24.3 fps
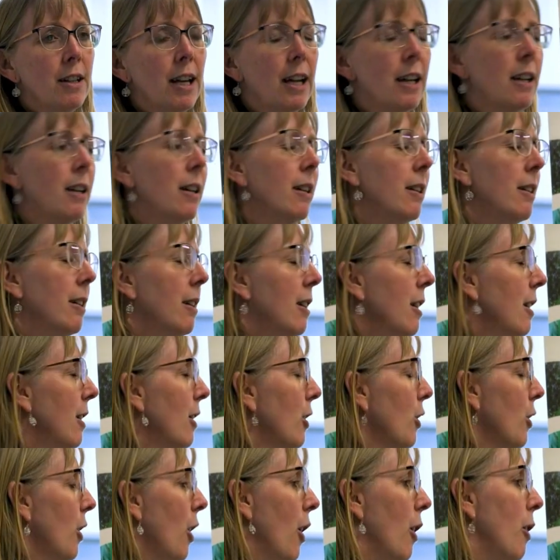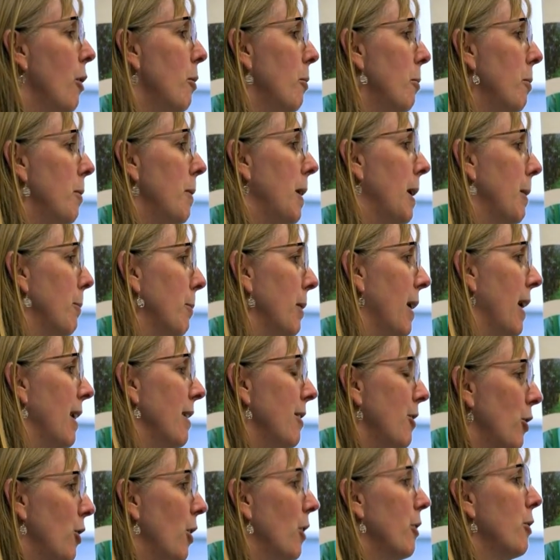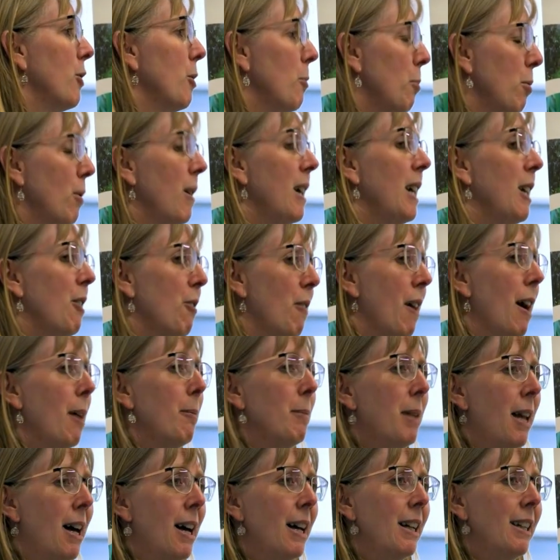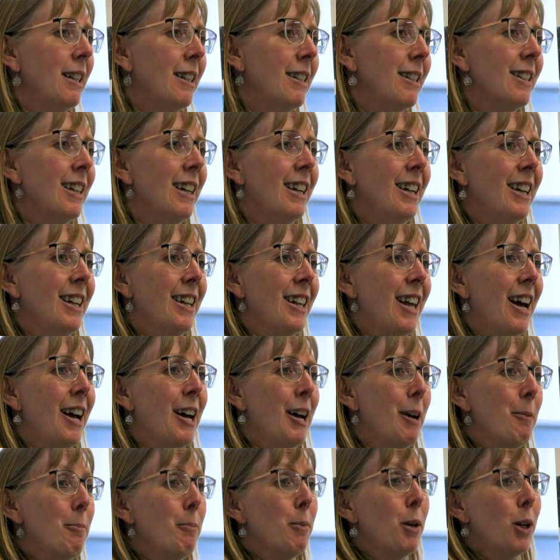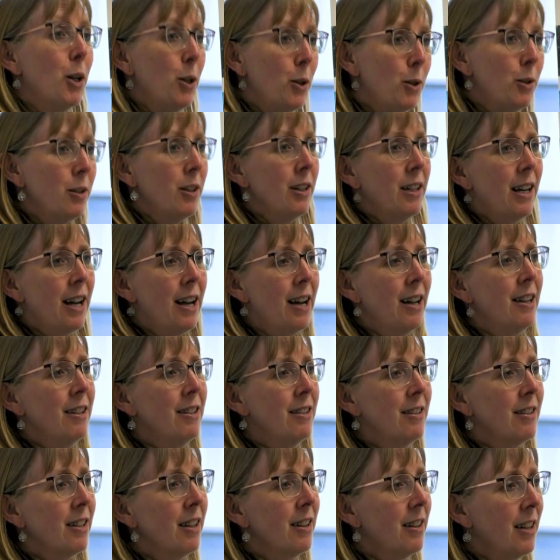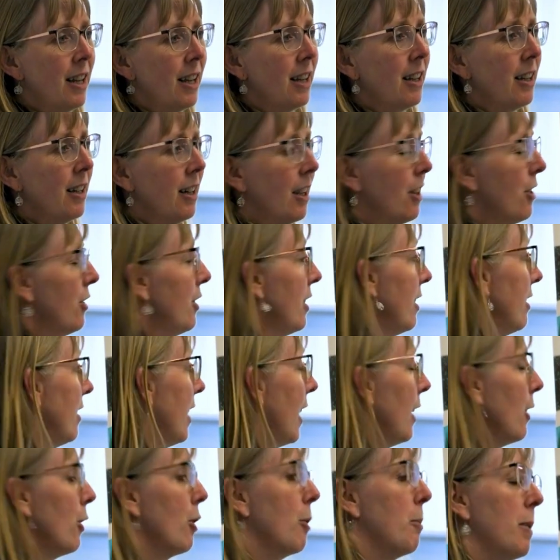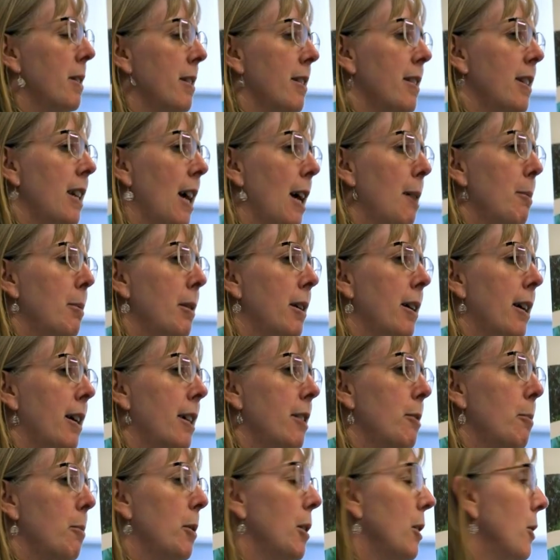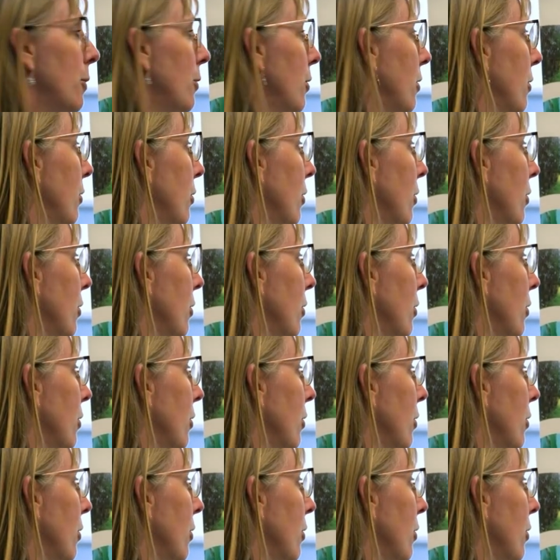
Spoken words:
They can cope being planted onto pretty crap land, polluted land, and they can actually take up and stabilise polluted